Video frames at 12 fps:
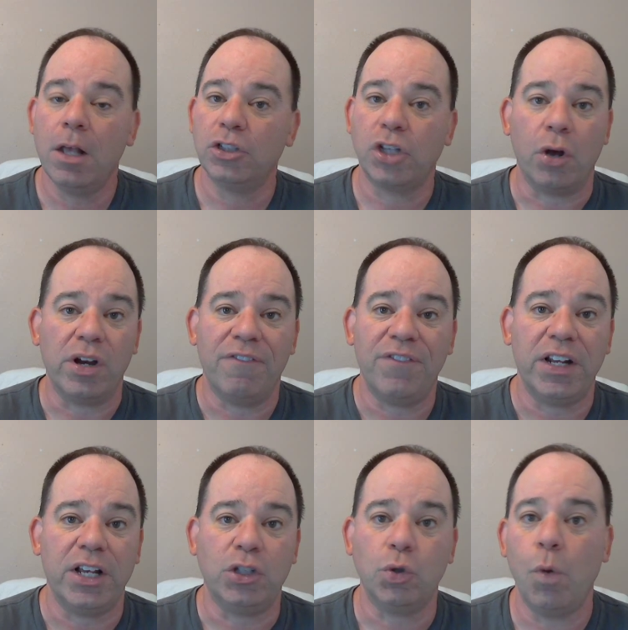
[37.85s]
Just go to the
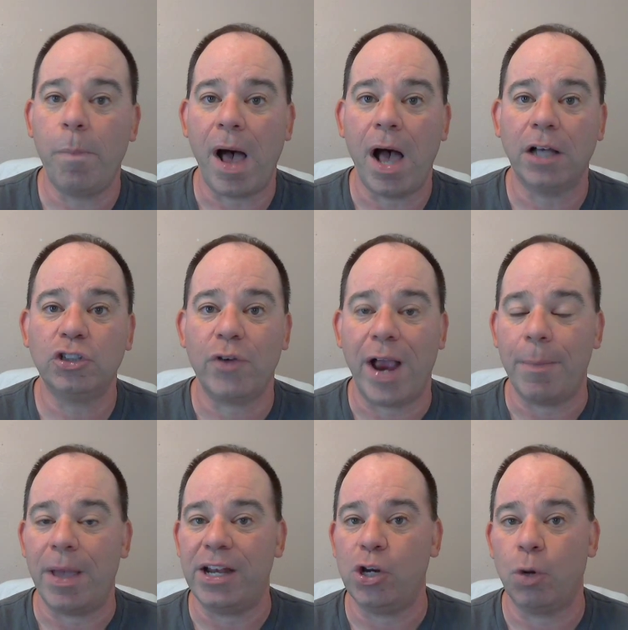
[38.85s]
affiliate toolbox,
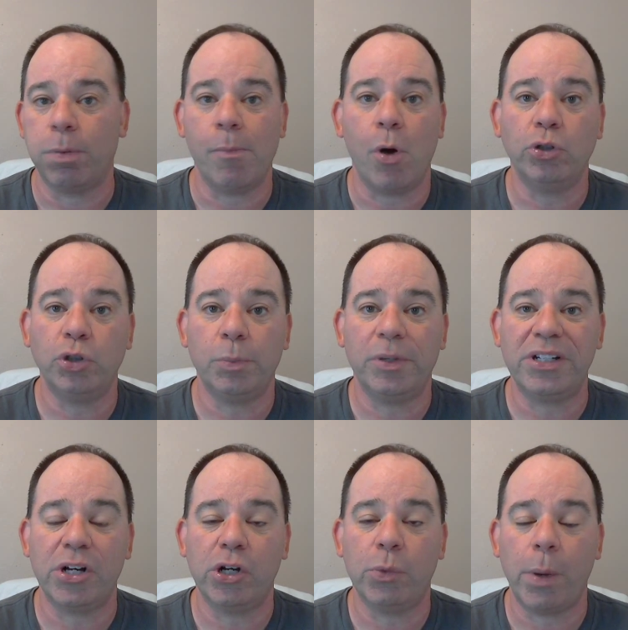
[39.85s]
grab any of your promotional
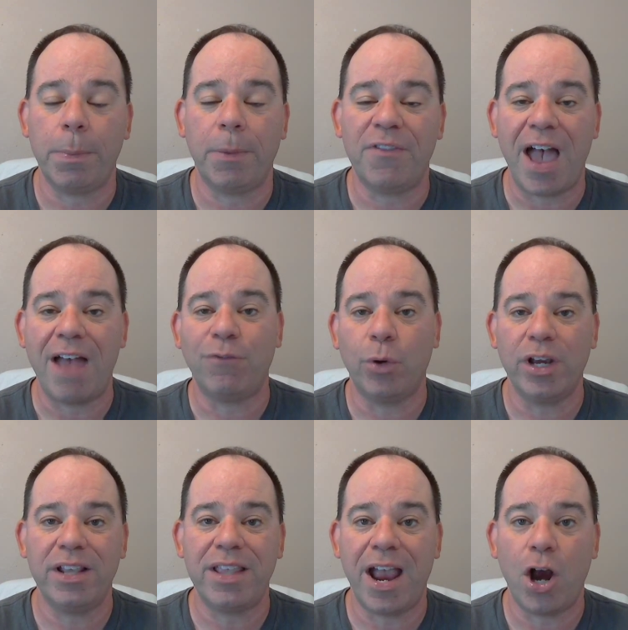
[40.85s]
material we provide for
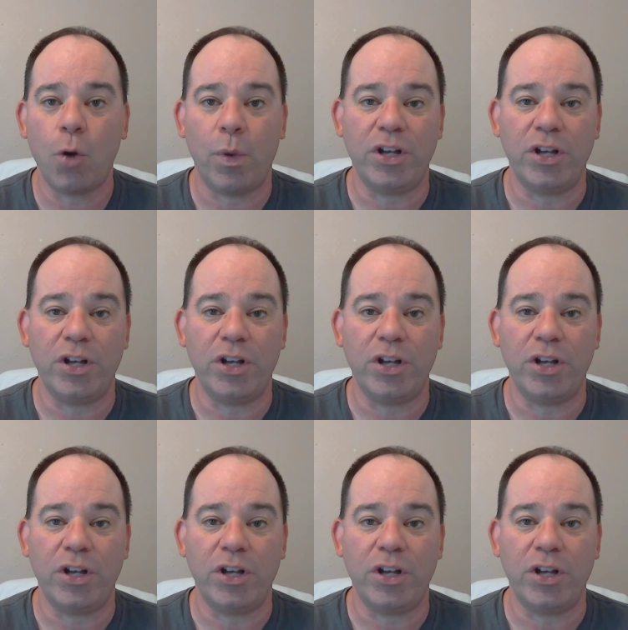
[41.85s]
you there.